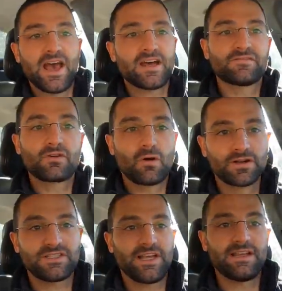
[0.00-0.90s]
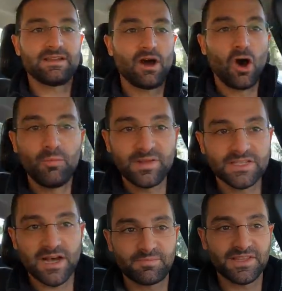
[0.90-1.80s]
and of course it
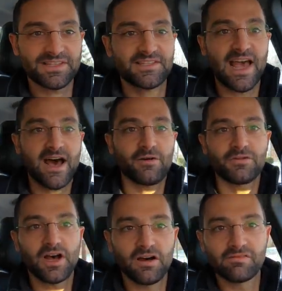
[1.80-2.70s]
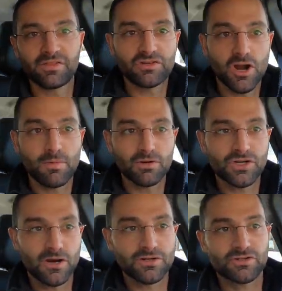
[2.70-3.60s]
opens up the sound of the
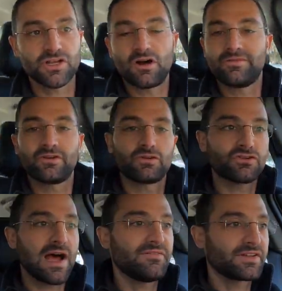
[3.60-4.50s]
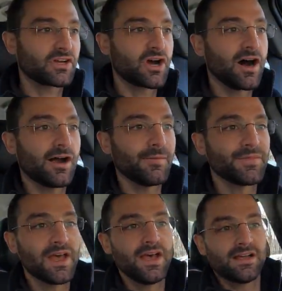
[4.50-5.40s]
turbocharger. So if you're driving the car,
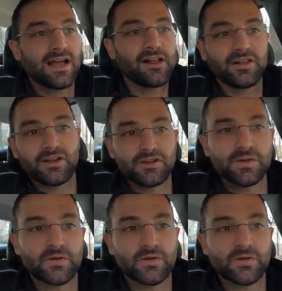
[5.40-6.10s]
not only are you